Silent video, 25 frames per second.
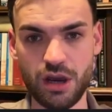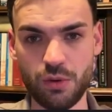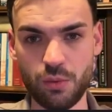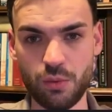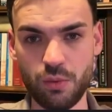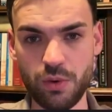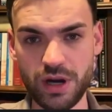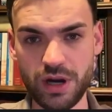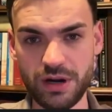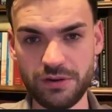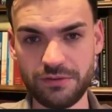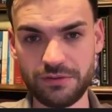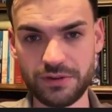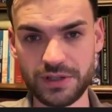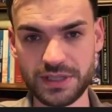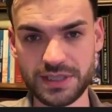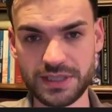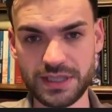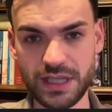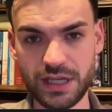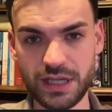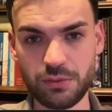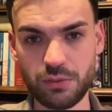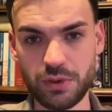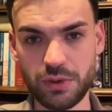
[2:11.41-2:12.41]
where first
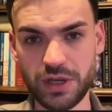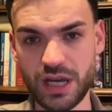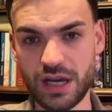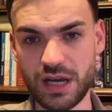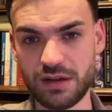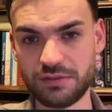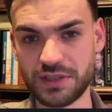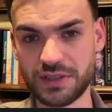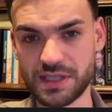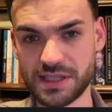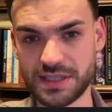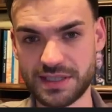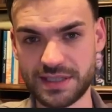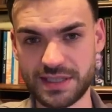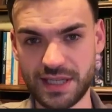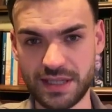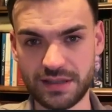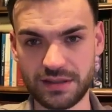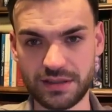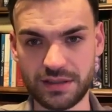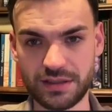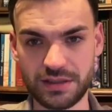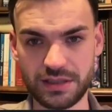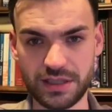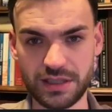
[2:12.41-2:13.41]
thing we have the
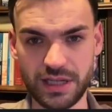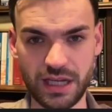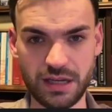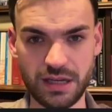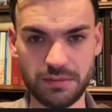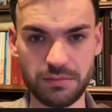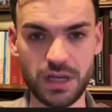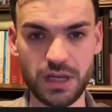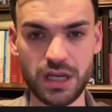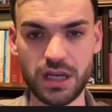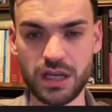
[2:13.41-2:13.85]
sender name.